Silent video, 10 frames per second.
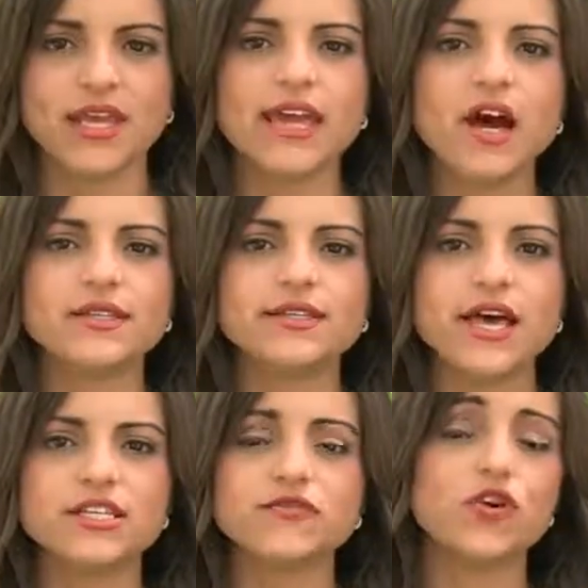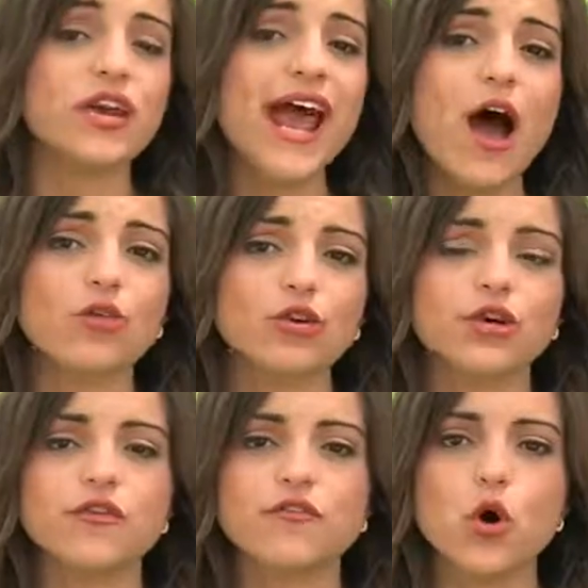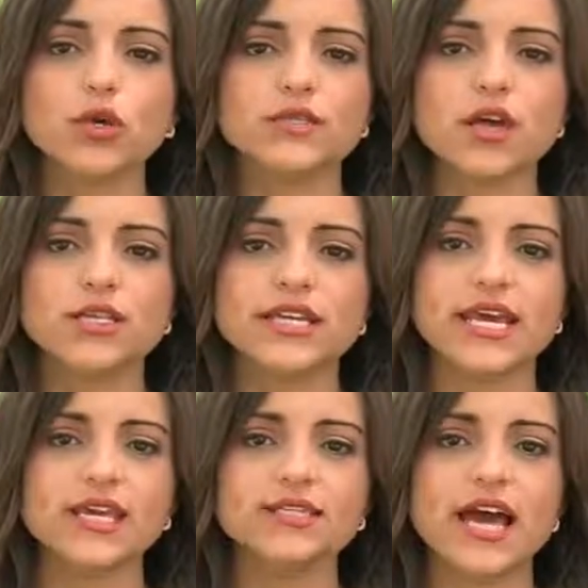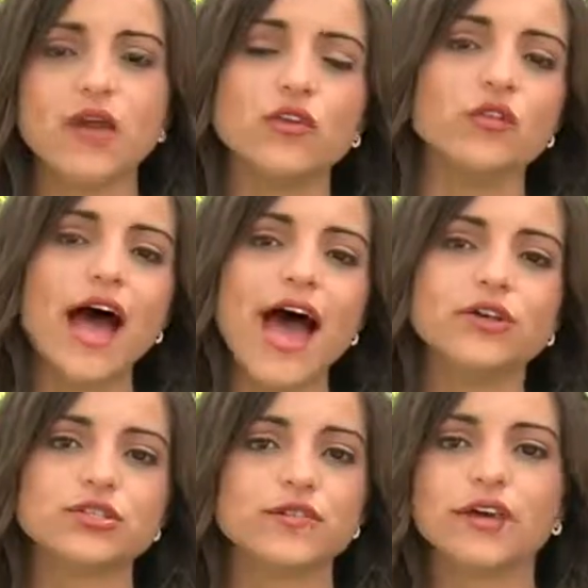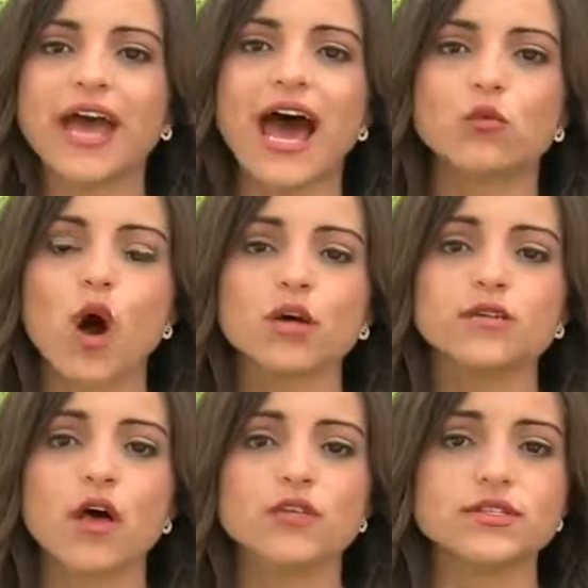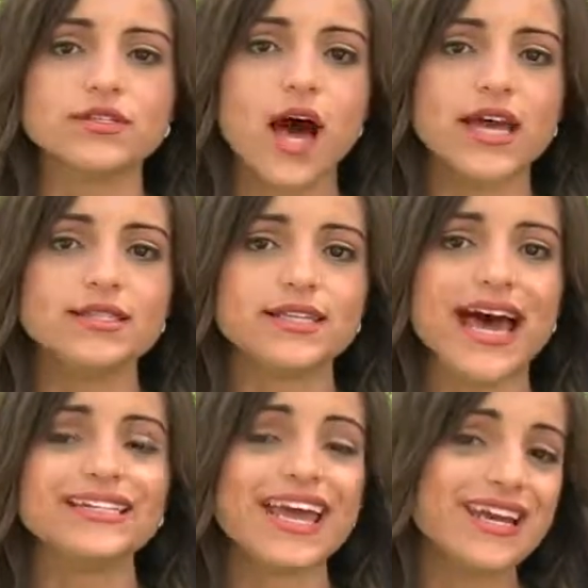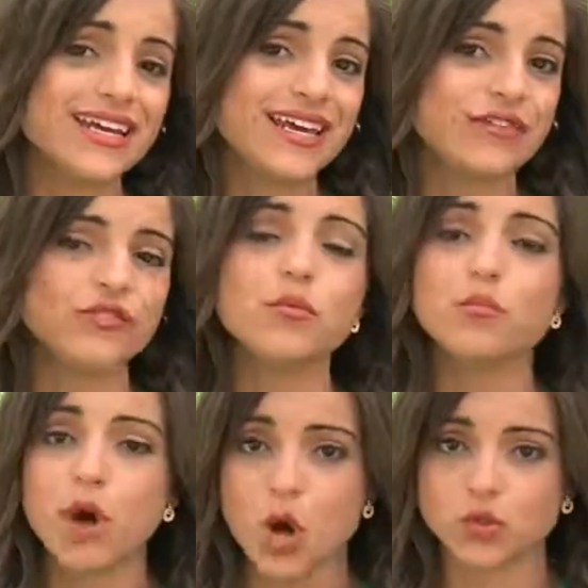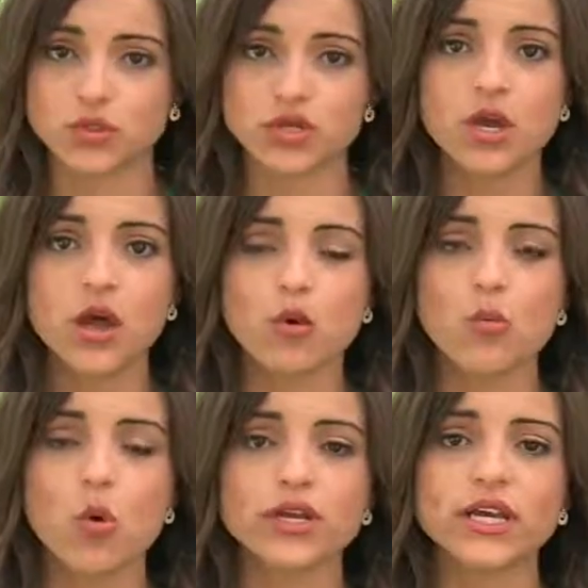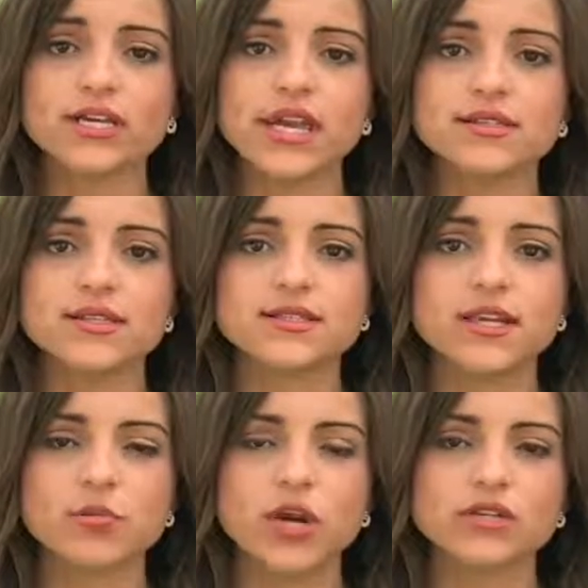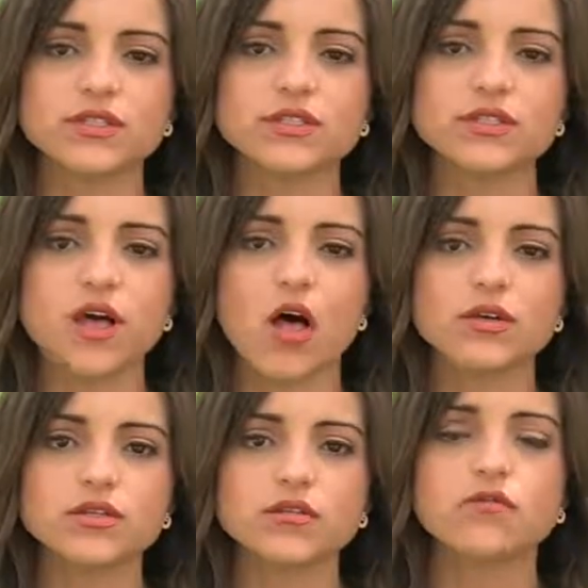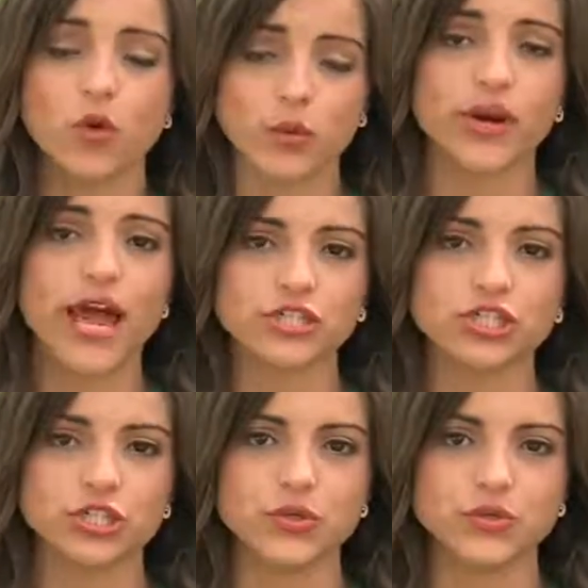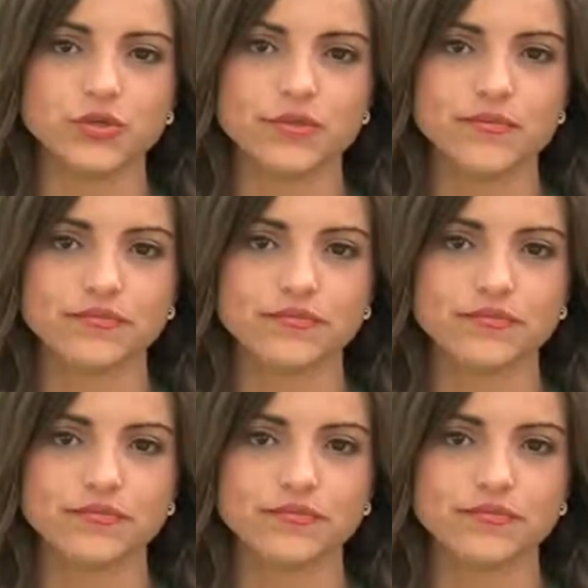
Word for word: KDOT says for now they're going to focus on taking down the ladders and the catwalks on the signs that get hit the most. Reporting in Kansas City, Brenda Lee Gonzalez, 41 Action News.